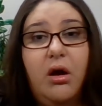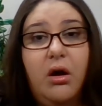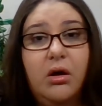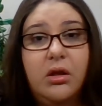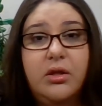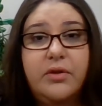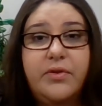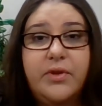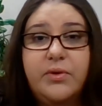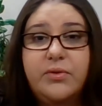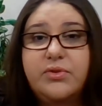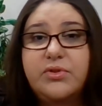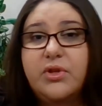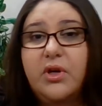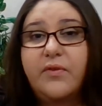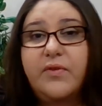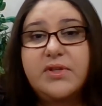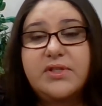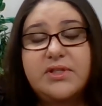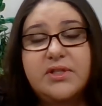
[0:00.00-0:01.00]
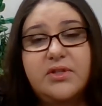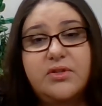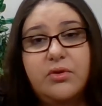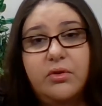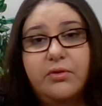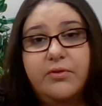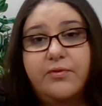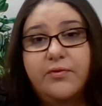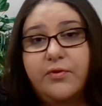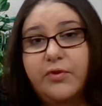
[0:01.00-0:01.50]
all of those services
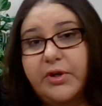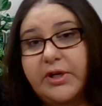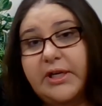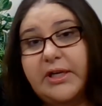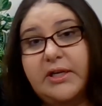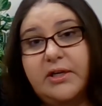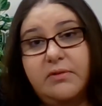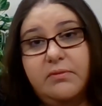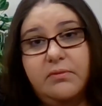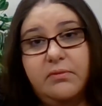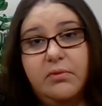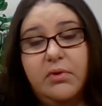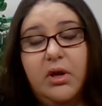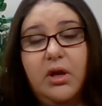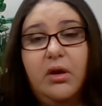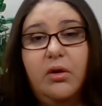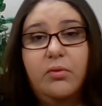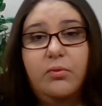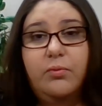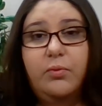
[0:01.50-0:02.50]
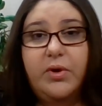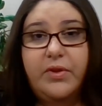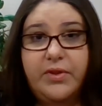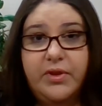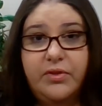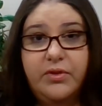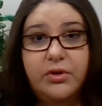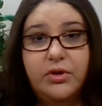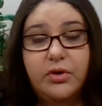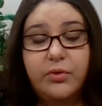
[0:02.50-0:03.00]
are free
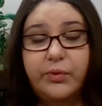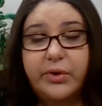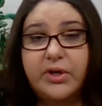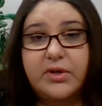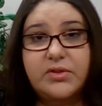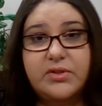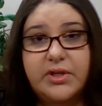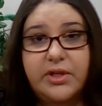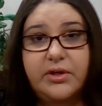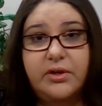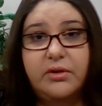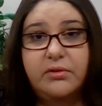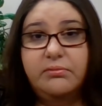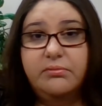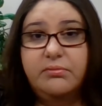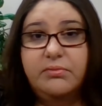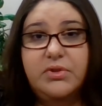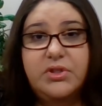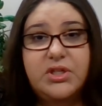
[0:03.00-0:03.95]
within the Career Center.